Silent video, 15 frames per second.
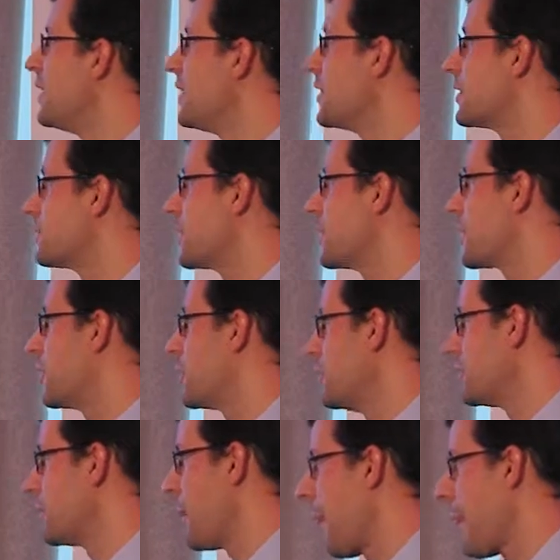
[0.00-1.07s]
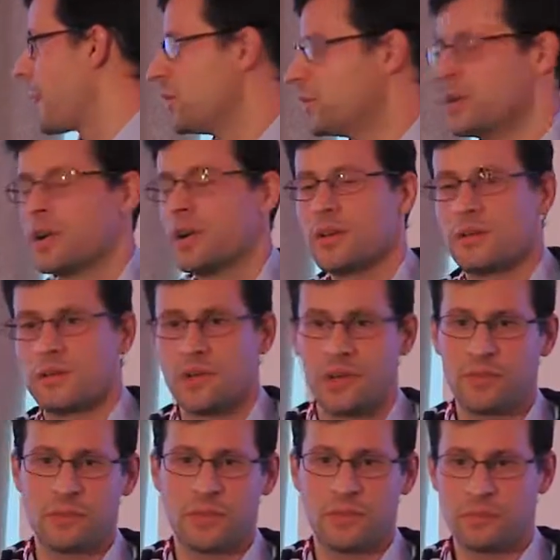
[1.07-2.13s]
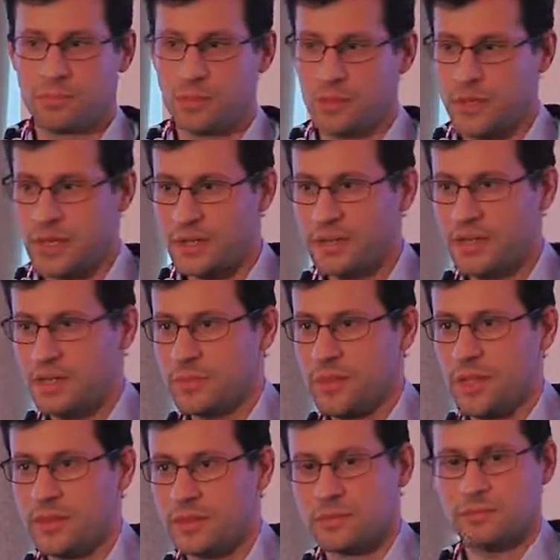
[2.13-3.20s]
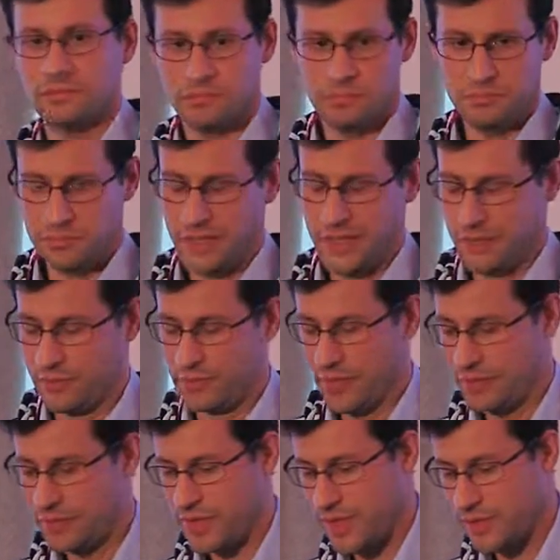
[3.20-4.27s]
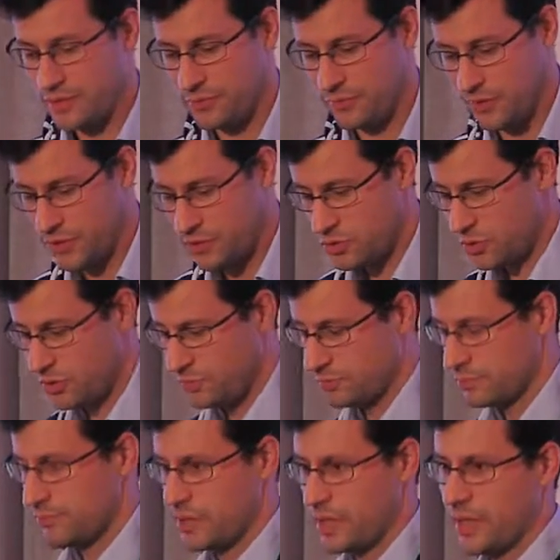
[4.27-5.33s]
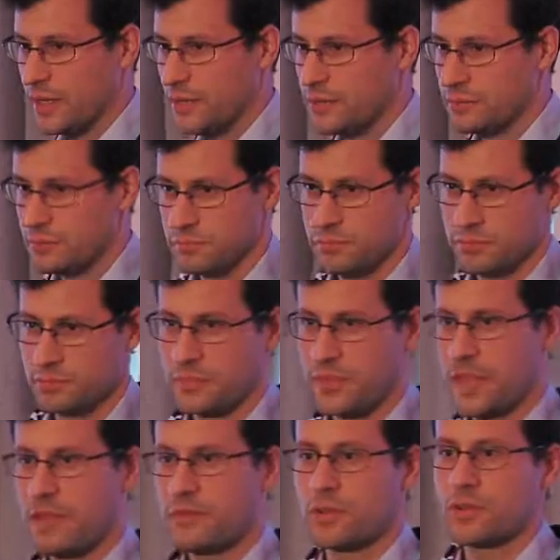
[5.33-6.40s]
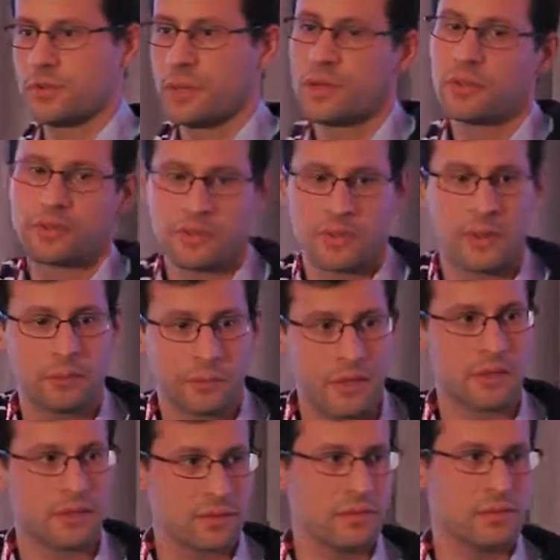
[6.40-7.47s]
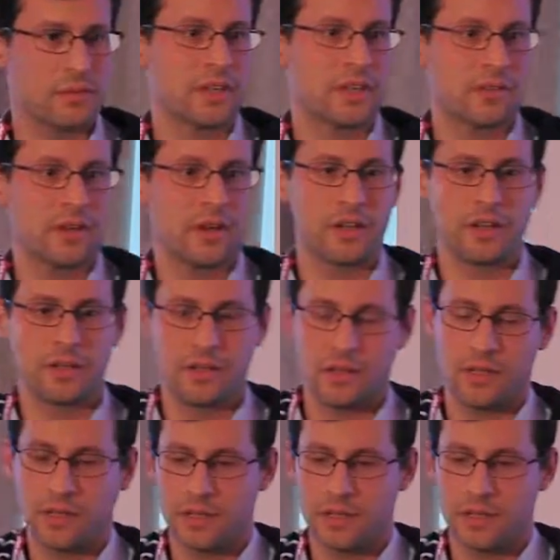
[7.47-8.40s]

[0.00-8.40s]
It's very cute. You have a product team, and they write a feature, and they have but they're very